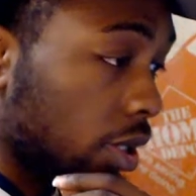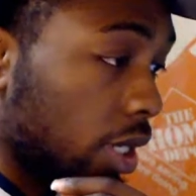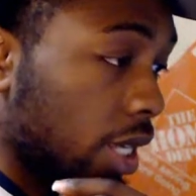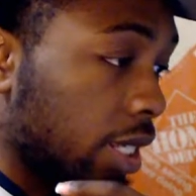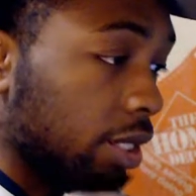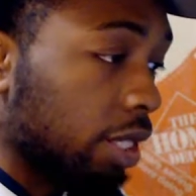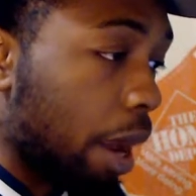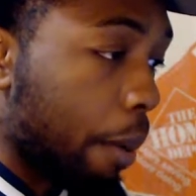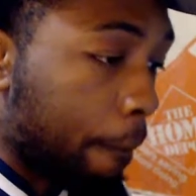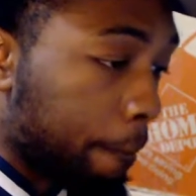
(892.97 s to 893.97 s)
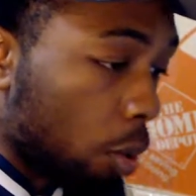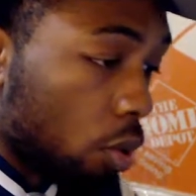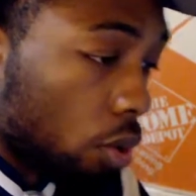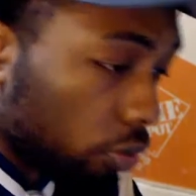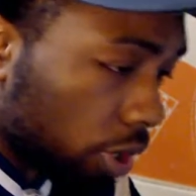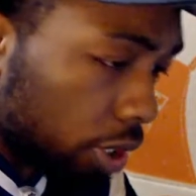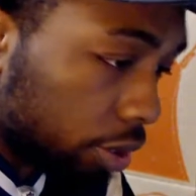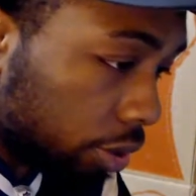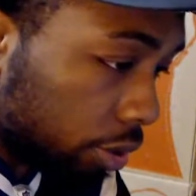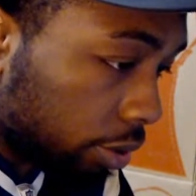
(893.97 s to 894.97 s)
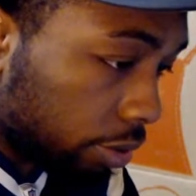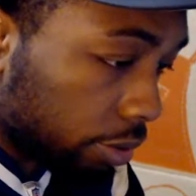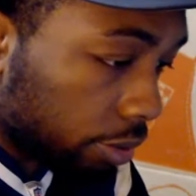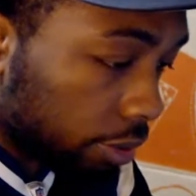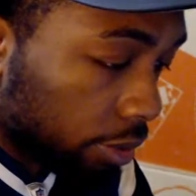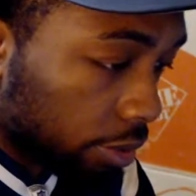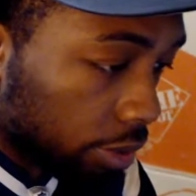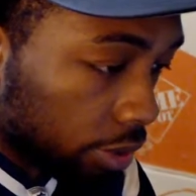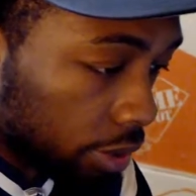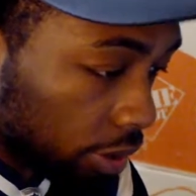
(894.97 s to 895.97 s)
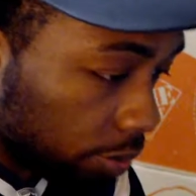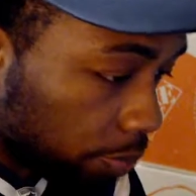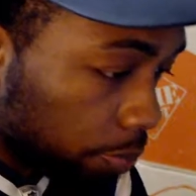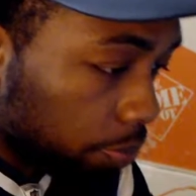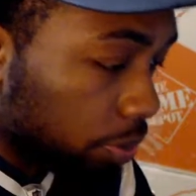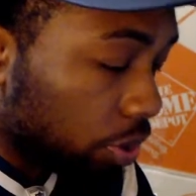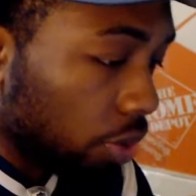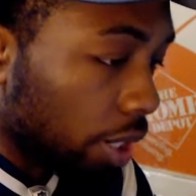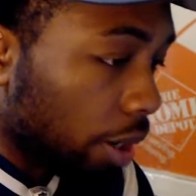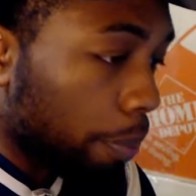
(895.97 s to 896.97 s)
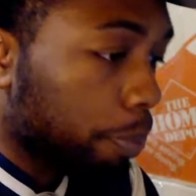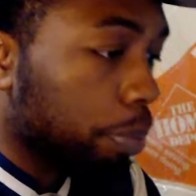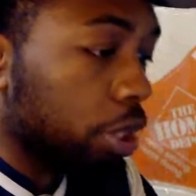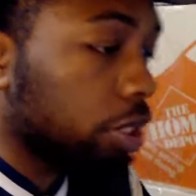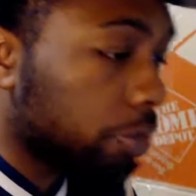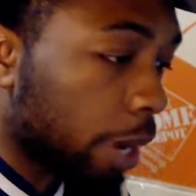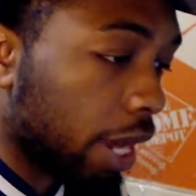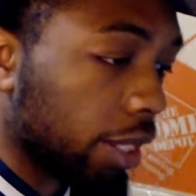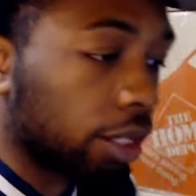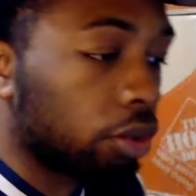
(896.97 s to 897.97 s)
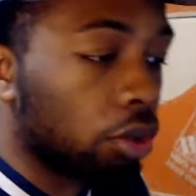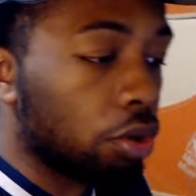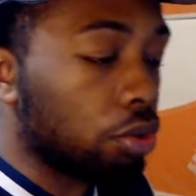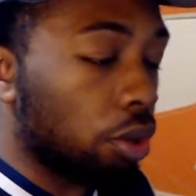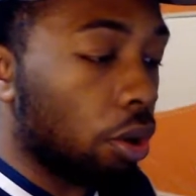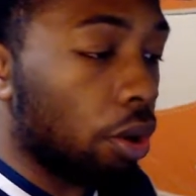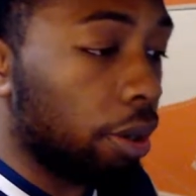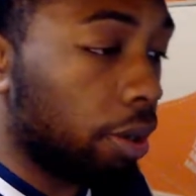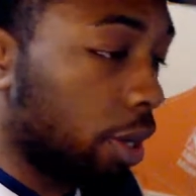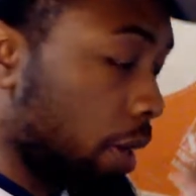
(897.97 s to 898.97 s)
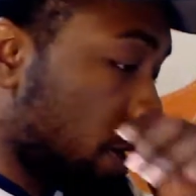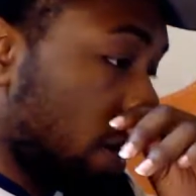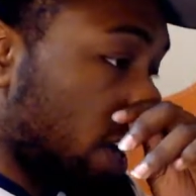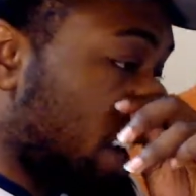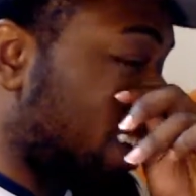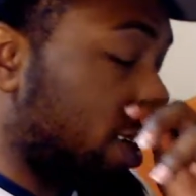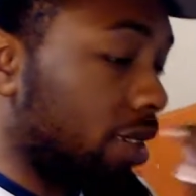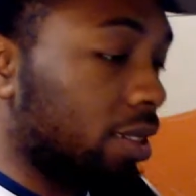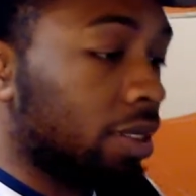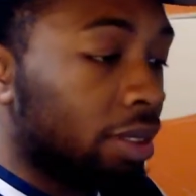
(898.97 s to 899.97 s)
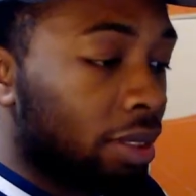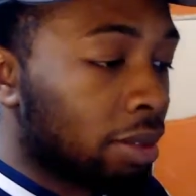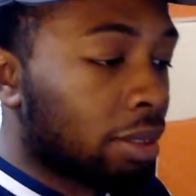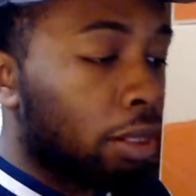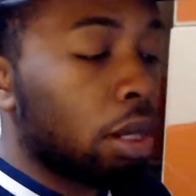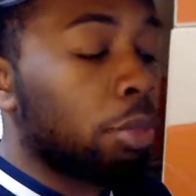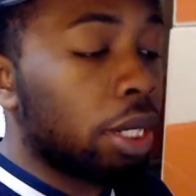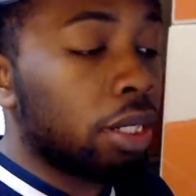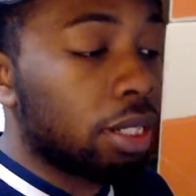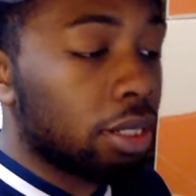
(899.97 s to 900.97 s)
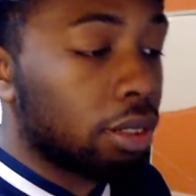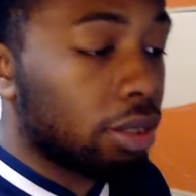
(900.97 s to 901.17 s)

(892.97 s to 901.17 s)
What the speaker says: He just got bull rushed, just straight up pushed back like a grocery cart, and Tom Brady gets,